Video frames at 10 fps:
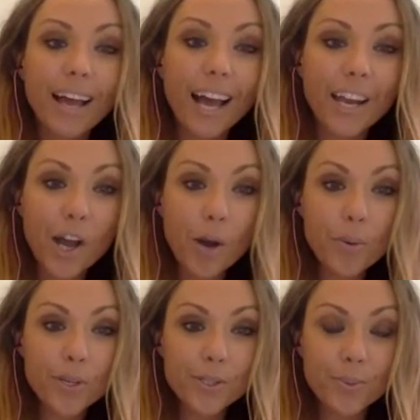And I
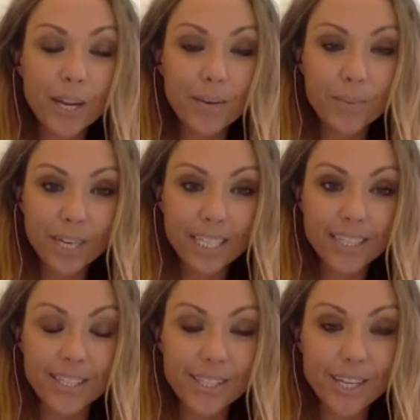always, when I did
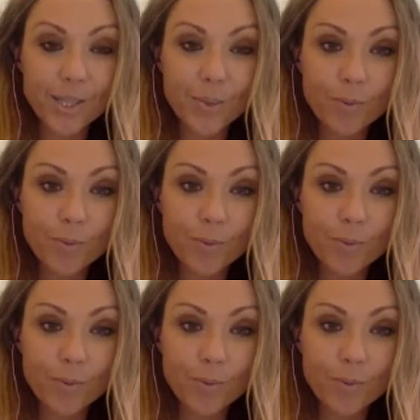the session with